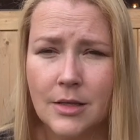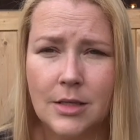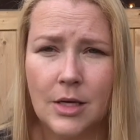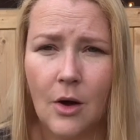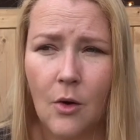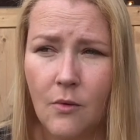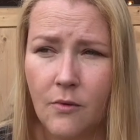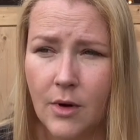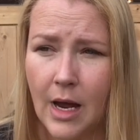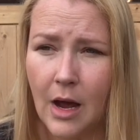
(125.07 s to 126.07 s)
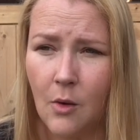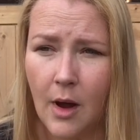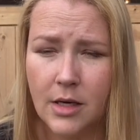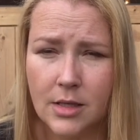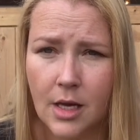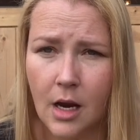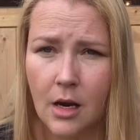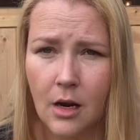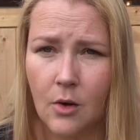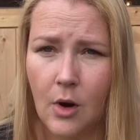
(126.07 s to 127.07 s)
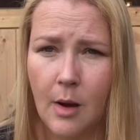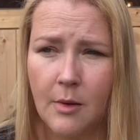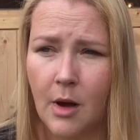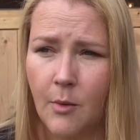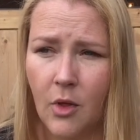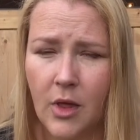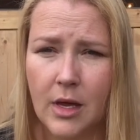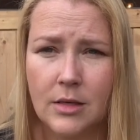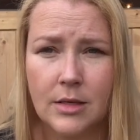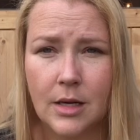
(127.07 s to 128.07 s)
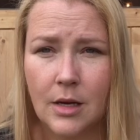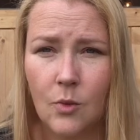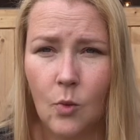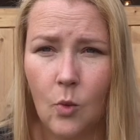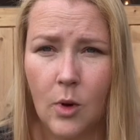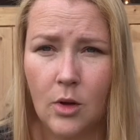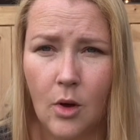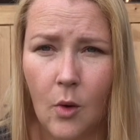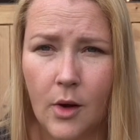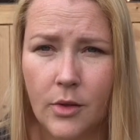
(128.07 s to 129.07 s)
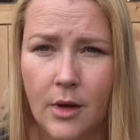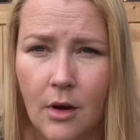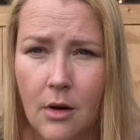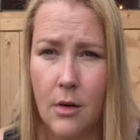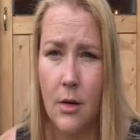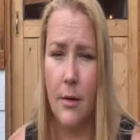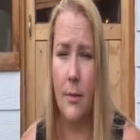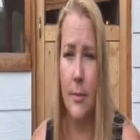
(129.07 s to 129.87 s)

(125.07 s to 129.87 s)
So for now, I just gotta grab a couple of things and we'll go out in the garden.